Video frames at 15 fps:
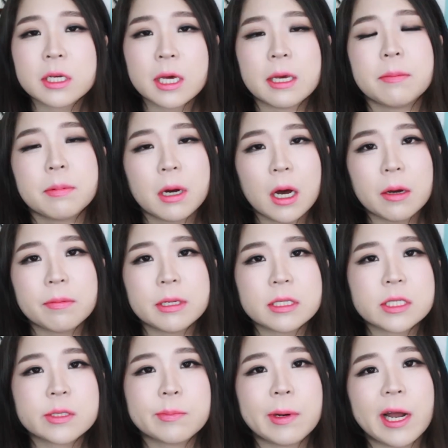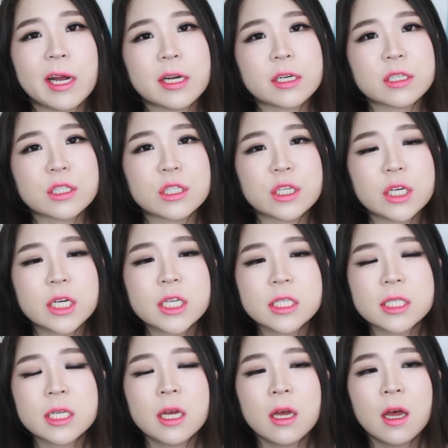K-pop inspired
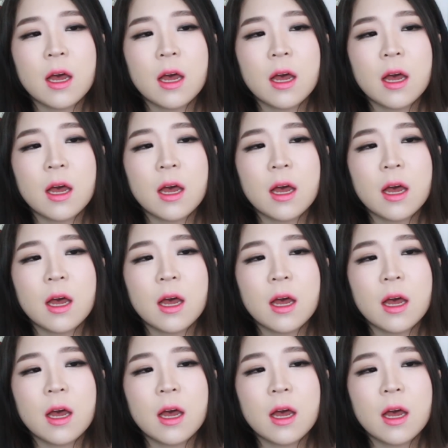looks.